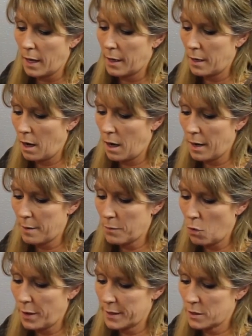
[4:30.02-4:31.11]
and I'm
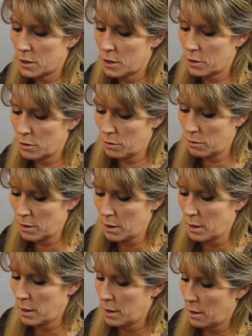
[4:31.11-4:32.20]
going to
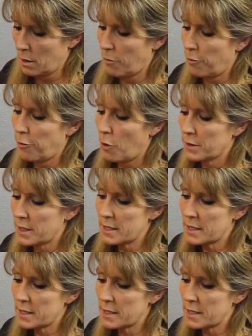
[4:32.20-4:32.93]
fold